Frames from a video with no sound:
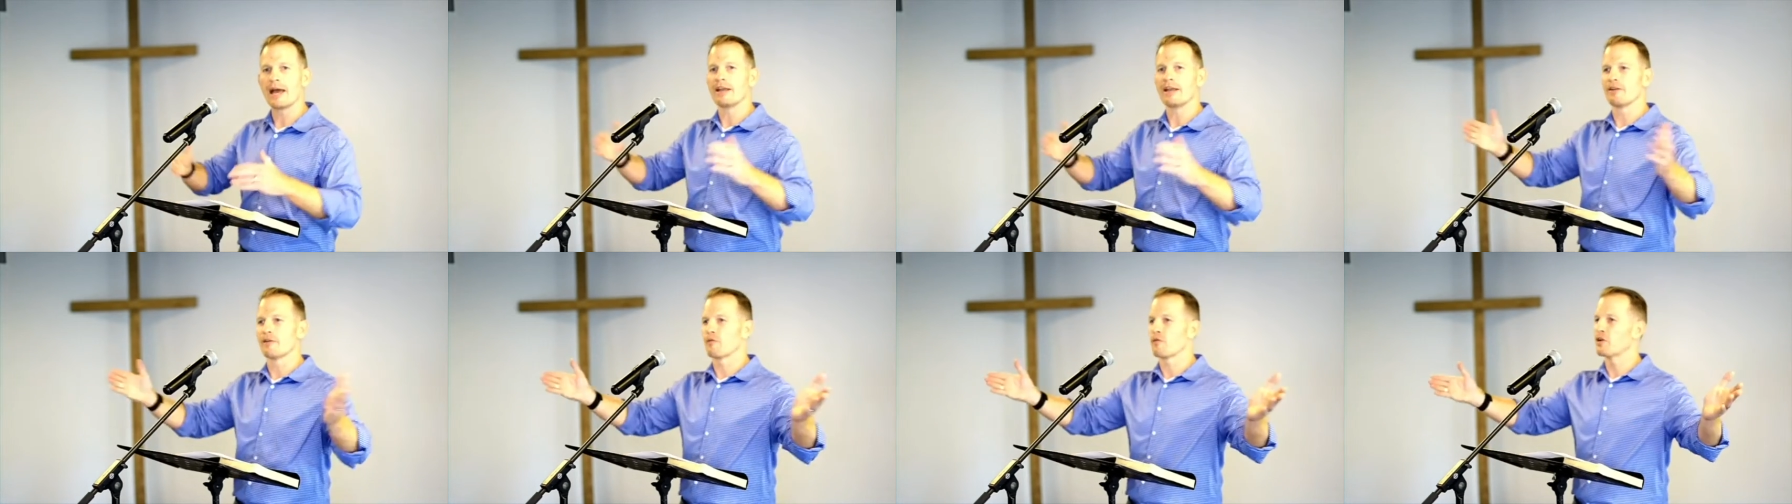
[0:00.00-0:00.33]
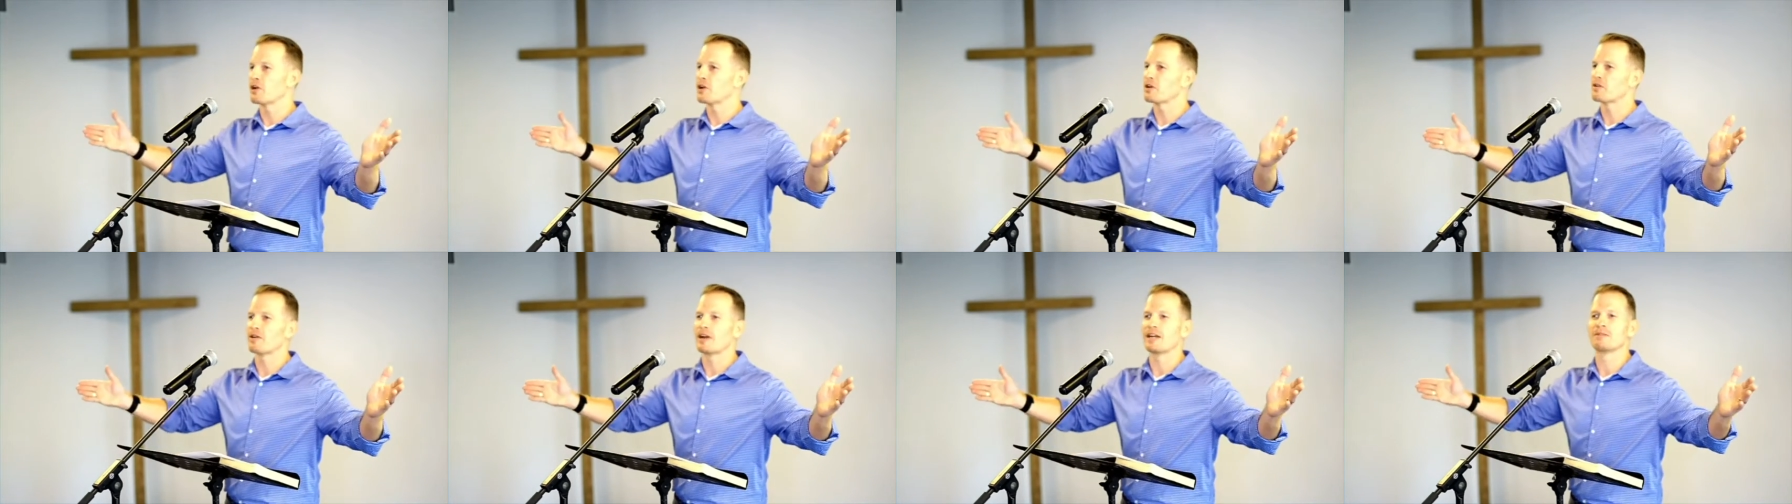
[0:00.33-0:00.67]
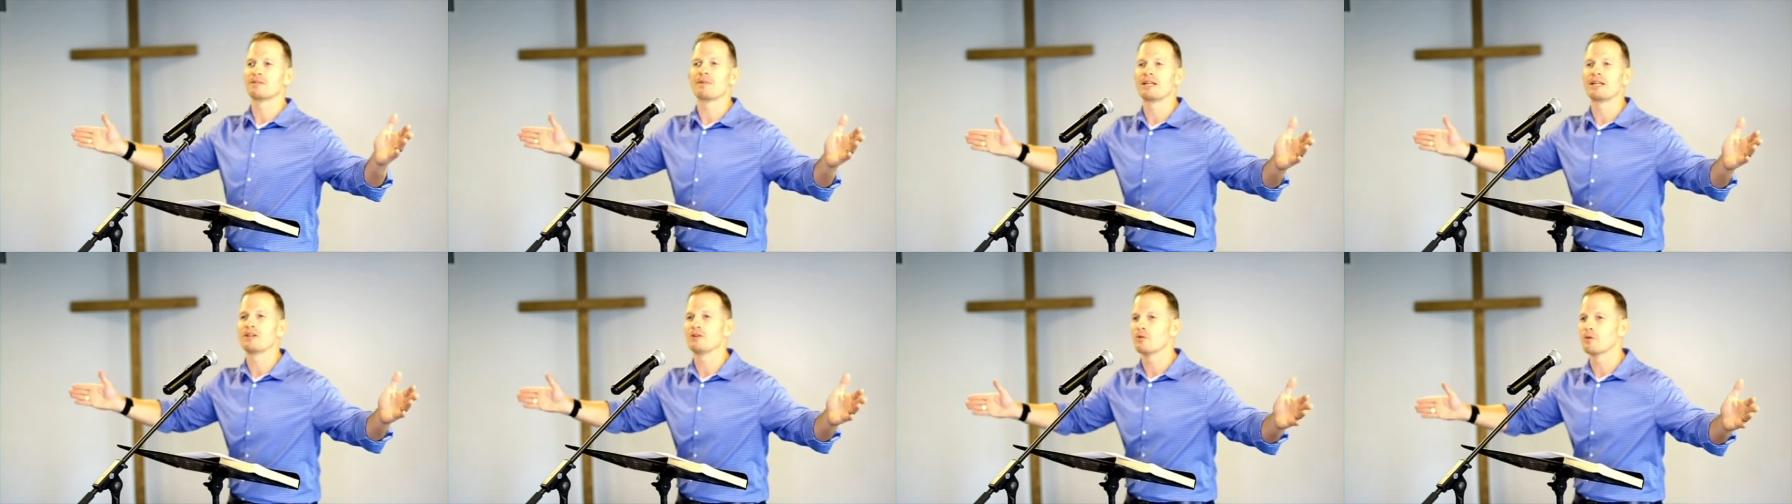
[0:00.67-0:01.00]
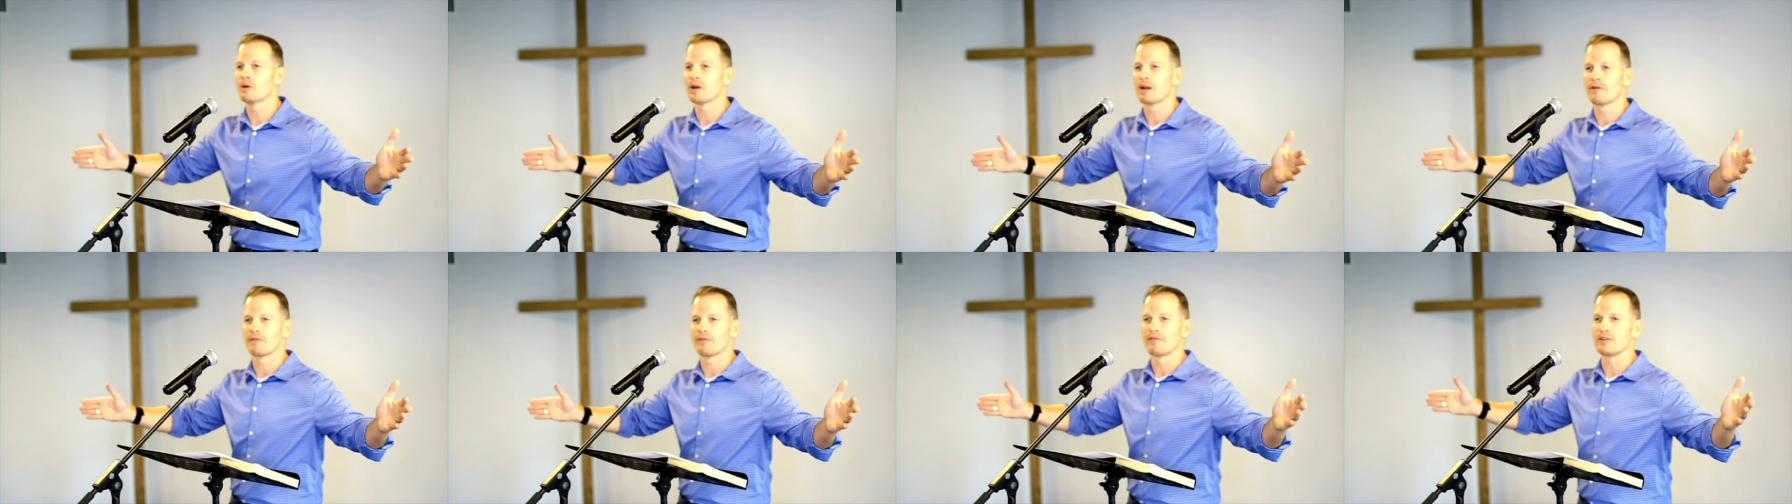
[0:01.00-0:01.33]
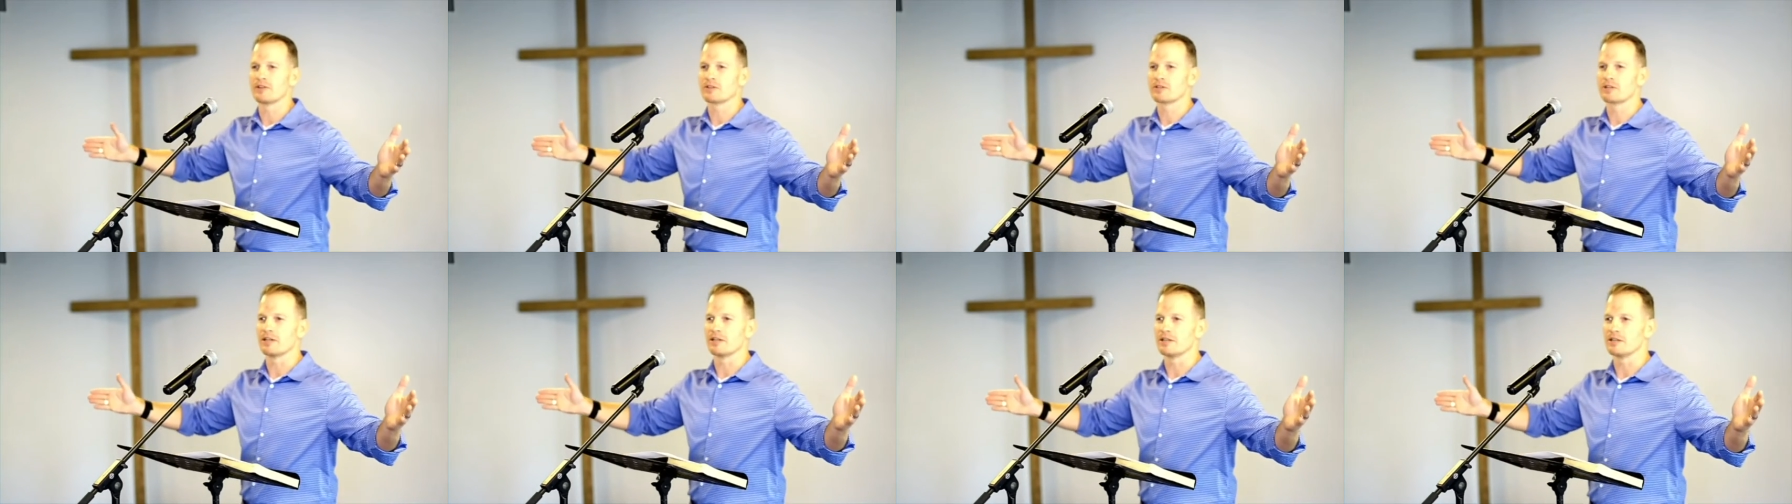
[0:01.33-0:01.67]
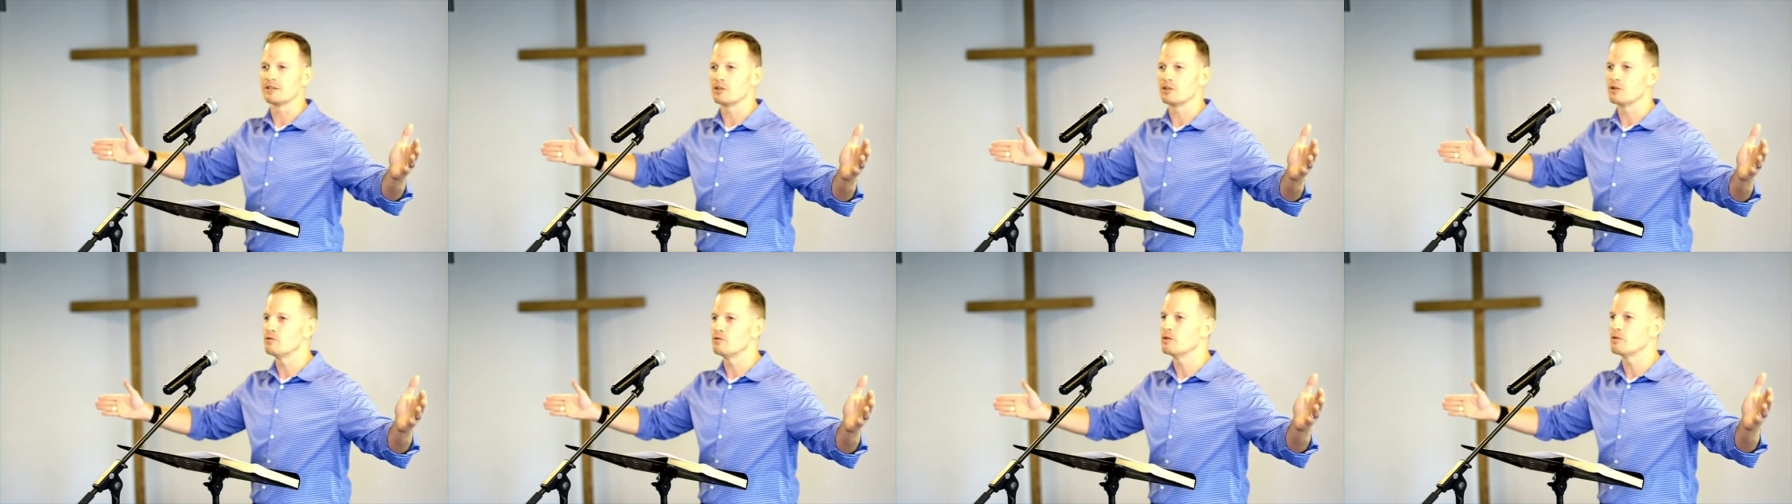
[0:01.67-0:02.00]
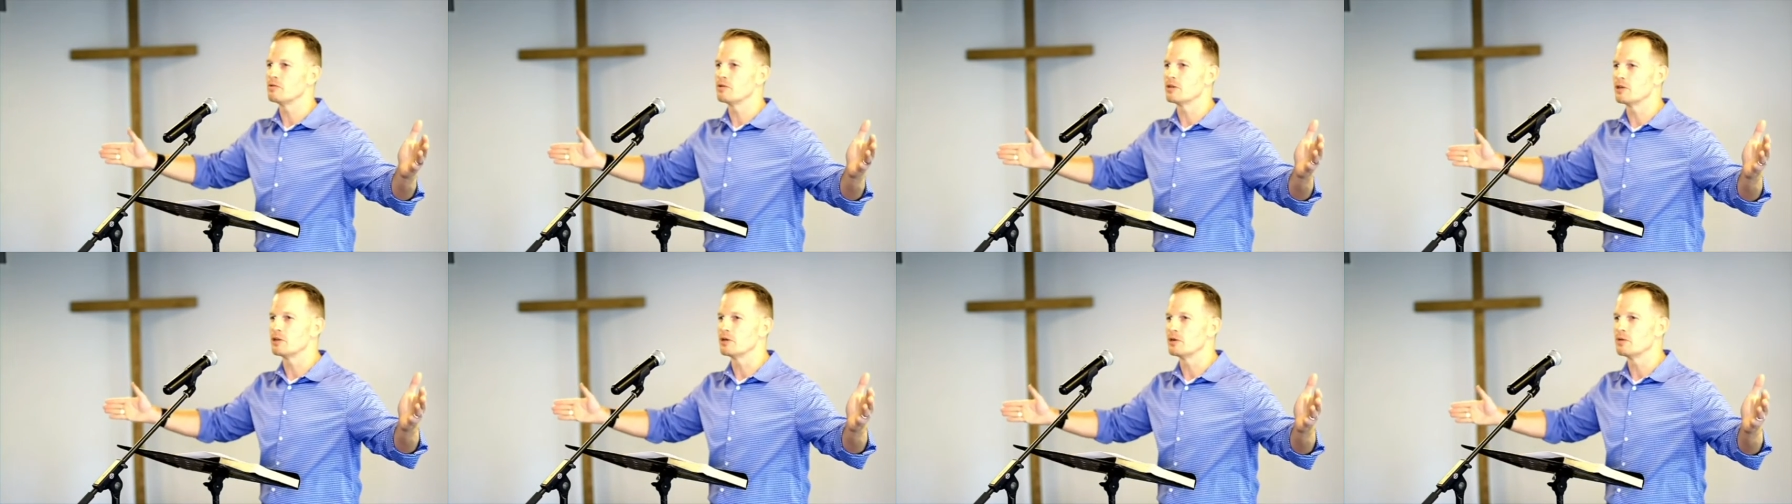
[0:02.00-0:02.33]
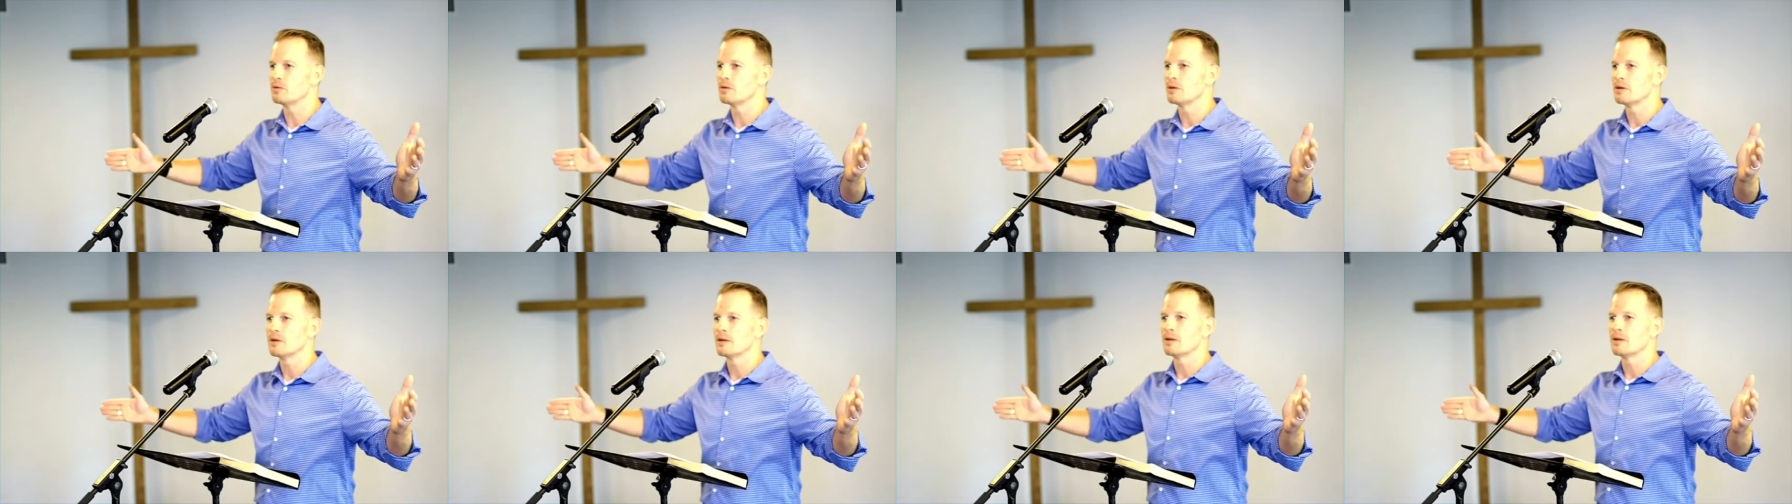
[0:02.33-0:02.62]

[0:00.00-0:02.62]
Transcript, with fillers: you're free in Christ, man, do whatever feels good. You do you.